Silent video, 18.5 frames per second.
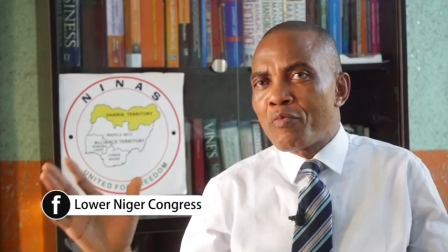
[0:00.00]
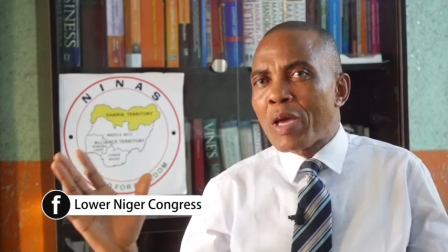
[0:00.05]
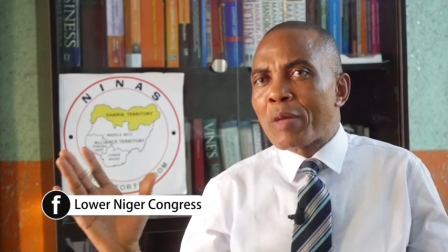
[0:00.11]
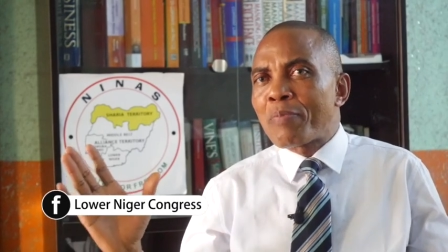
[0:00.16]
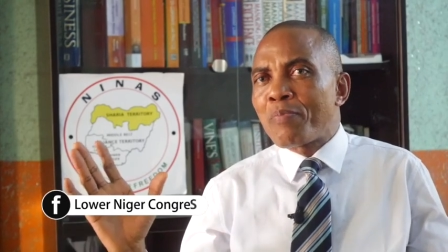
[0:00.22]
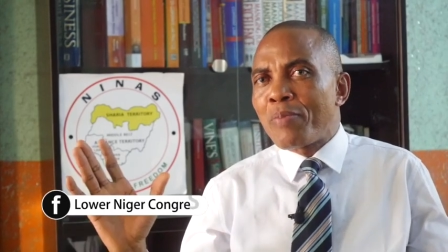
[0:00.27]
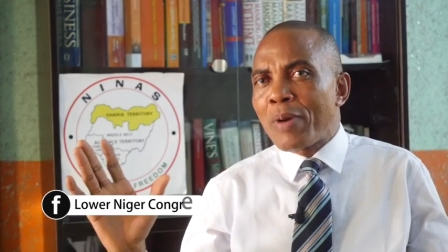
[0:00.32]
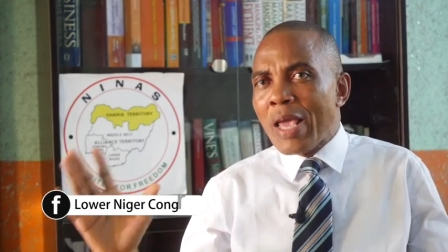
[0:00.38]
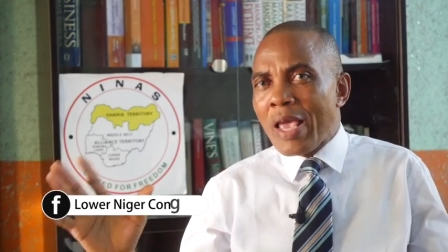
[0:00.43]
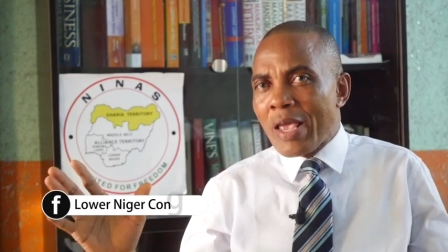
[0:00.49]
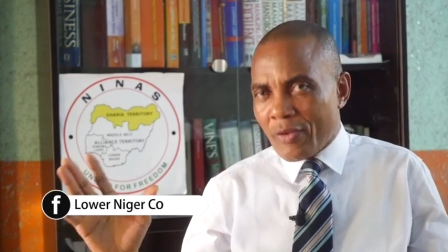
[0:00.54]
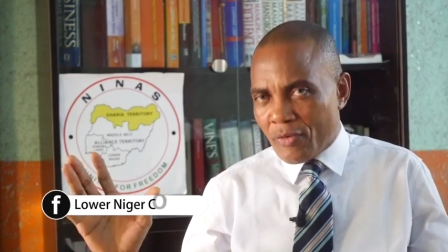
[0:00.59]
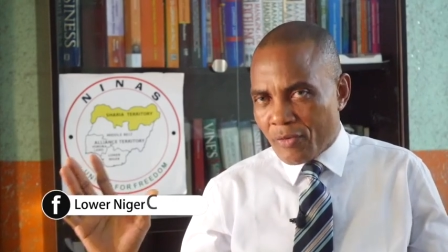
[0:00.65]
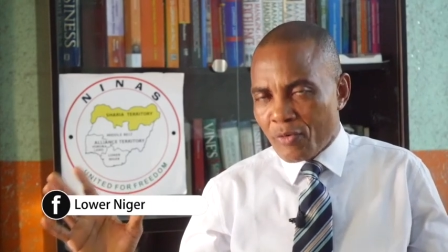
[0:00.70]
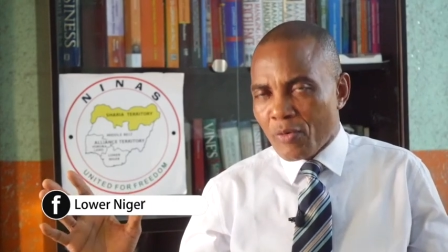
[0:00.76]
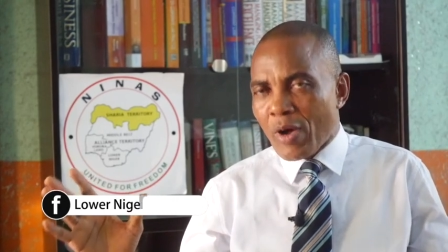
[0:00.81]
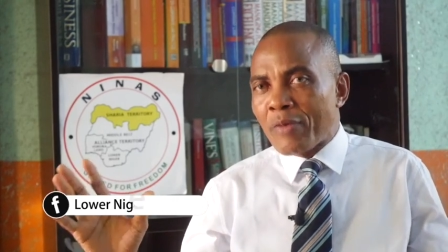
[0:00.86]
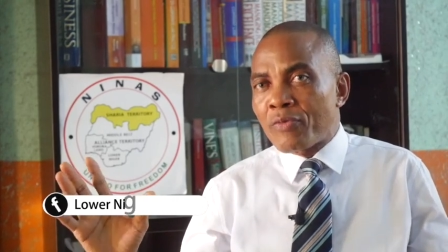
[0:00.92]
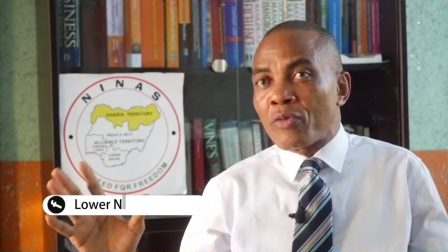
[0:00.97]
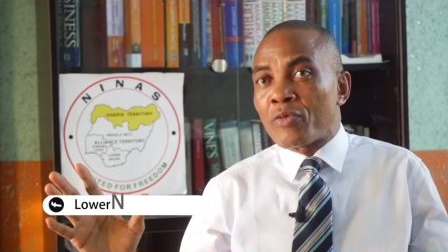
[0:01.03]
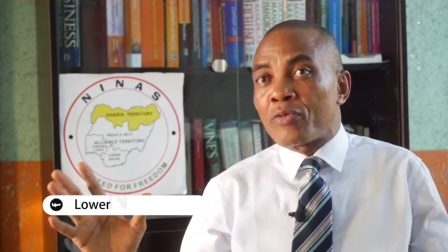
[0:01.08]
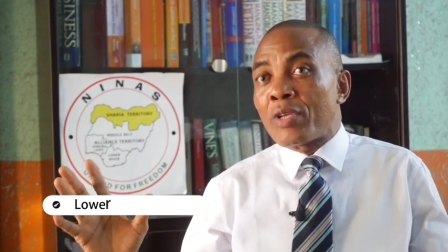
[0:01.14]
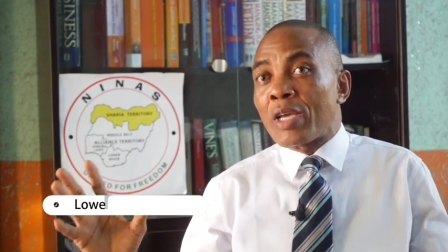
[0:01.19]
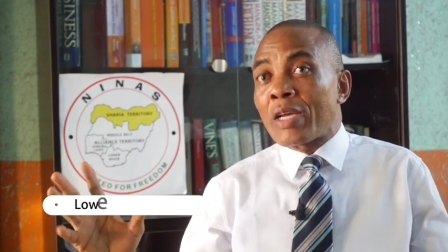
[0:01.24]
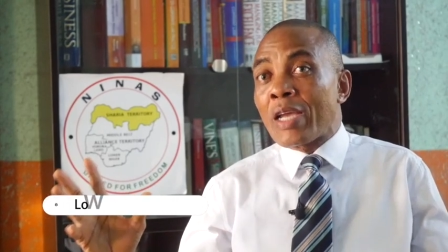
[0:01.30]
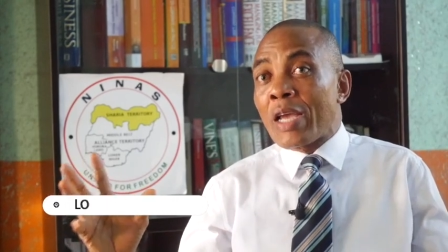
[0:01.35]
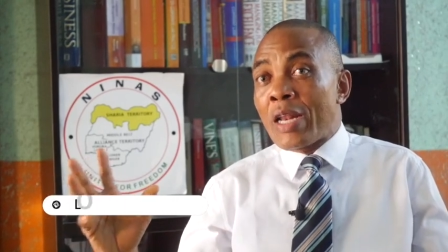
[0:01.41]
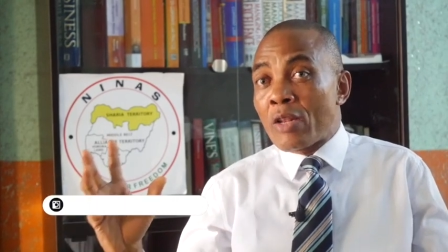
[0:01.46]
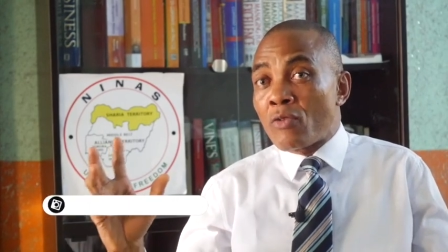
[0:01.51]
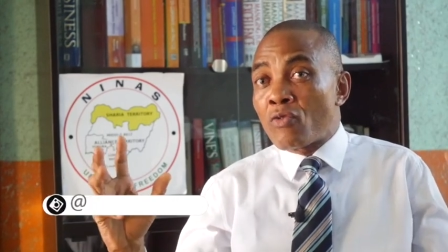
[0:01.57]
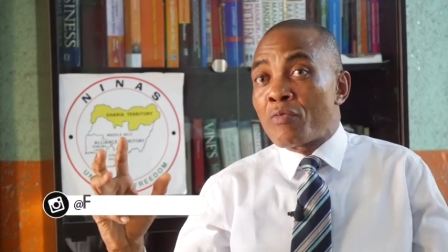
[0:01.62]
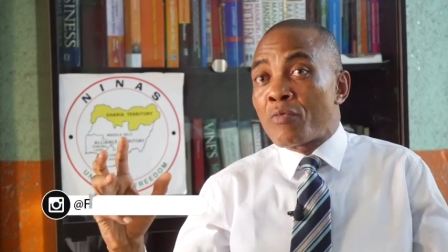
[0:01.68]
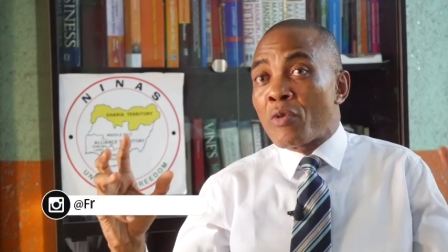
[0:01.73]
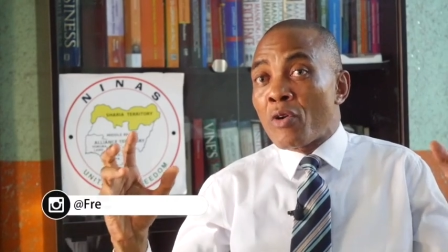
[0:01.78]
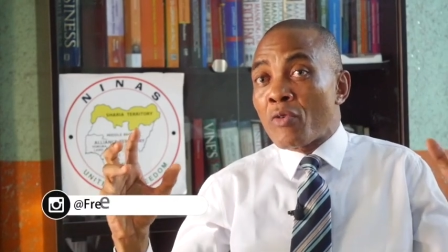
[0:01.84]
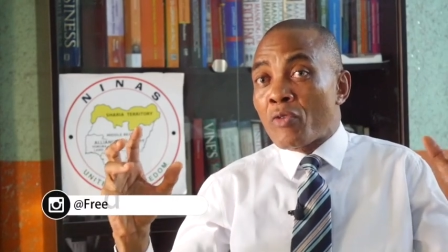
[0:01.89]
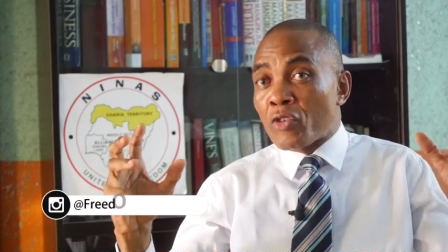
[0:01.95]
But please, we have to take a
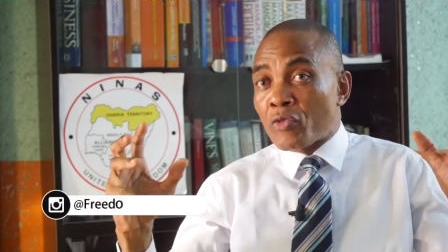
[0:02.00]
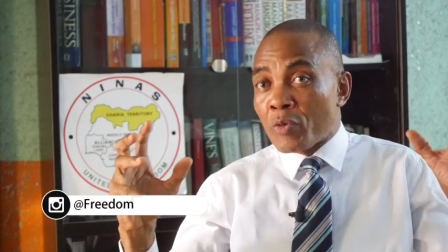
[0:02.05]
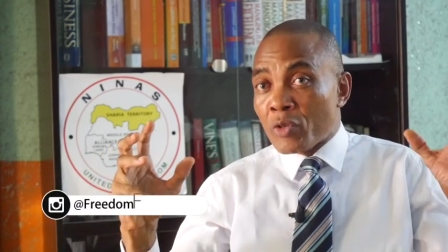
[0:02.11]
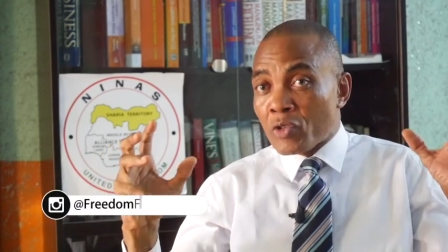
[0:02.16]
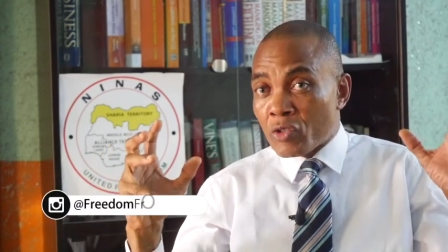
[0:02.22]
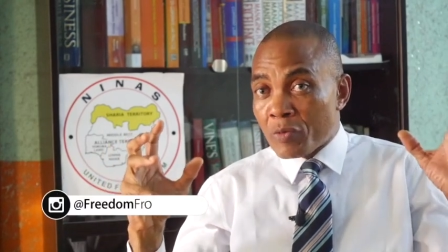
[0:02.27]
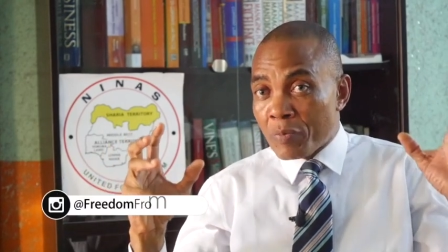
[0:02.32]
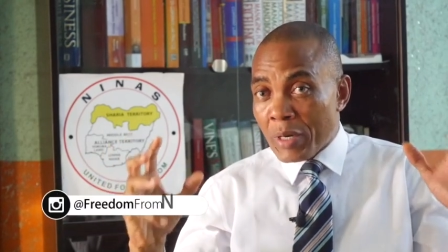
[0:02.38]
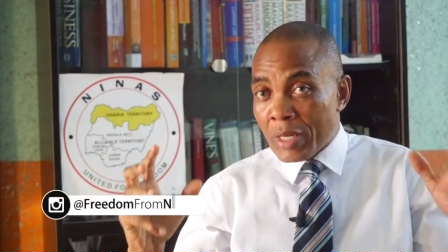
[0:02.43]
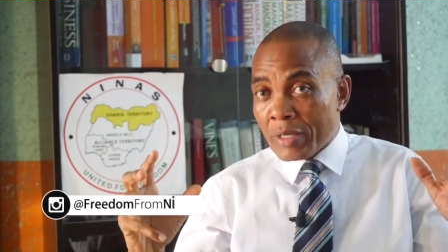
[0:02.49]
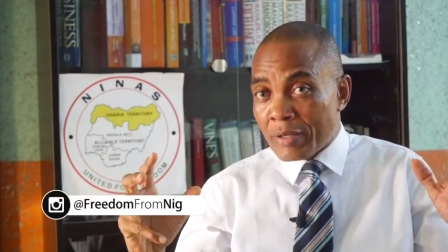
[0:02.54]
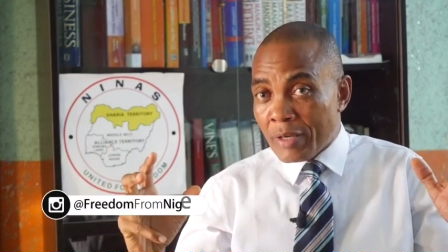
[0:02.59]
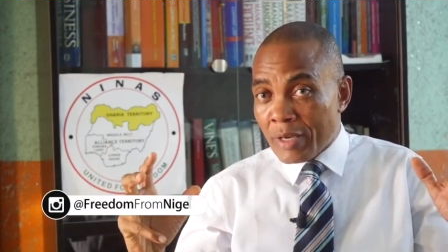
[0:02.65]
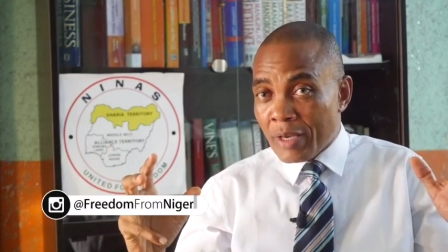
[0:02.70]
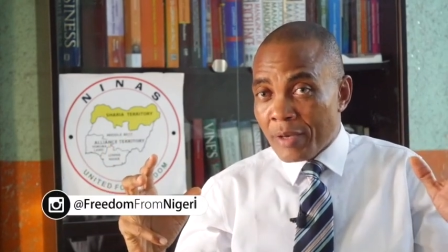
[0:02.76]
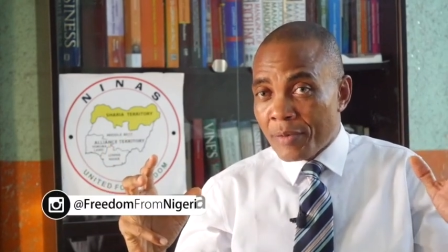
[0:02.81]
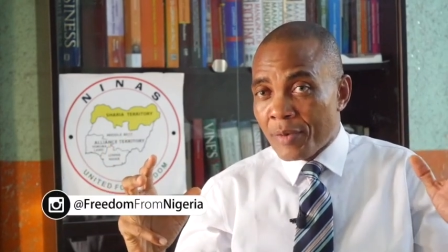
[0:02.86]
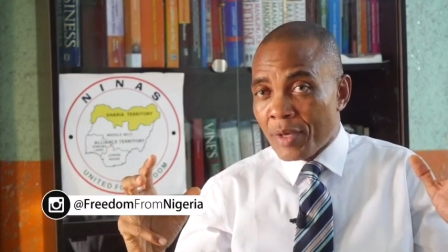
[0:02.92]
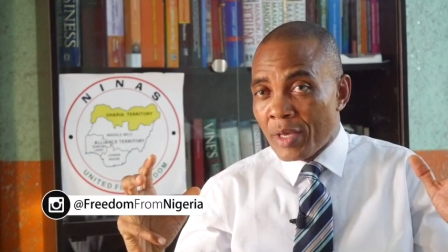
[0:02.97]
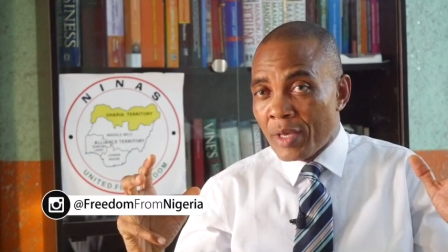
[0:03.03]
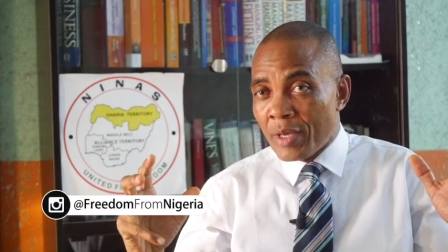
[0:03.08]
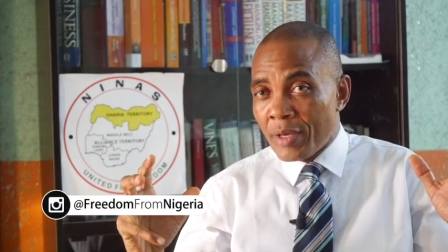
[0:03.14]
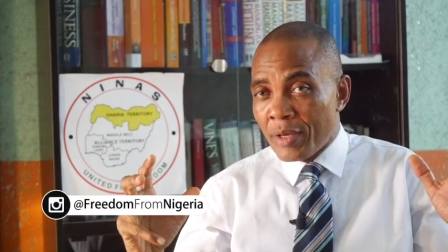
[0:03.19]
little more responsibility